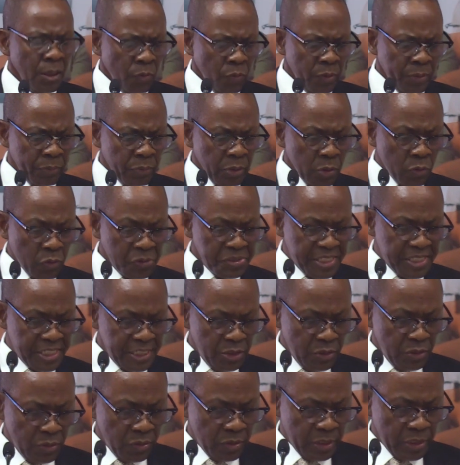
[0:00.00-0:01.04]
We will
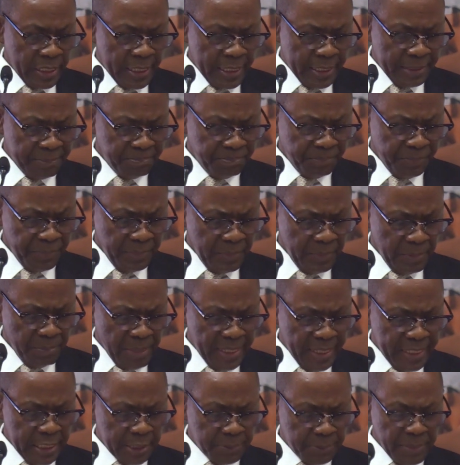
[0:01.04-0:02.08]
continue
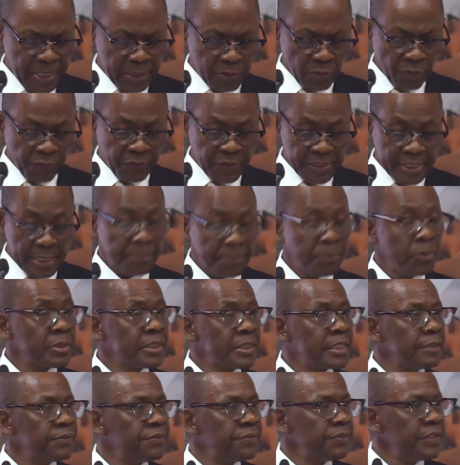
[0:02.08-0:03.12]
management of a
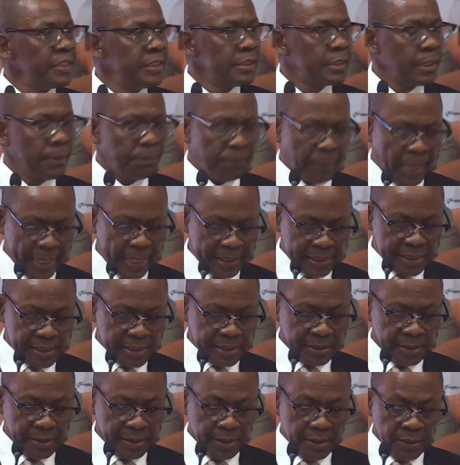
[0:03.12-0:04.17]
supportive
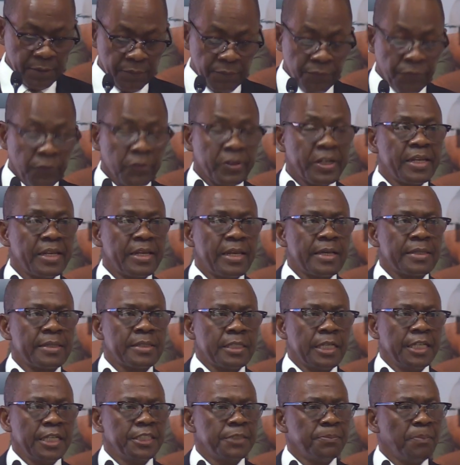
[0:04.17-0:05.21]
interbank foreign
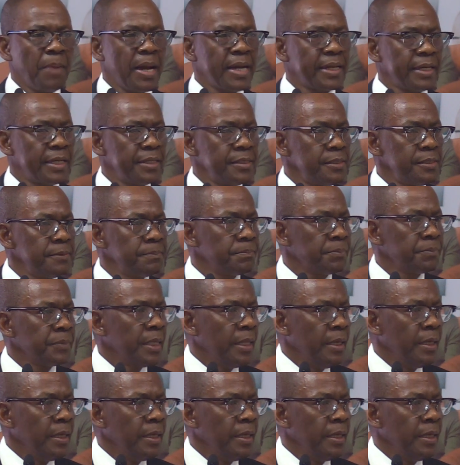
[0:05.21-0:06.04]
exchange market,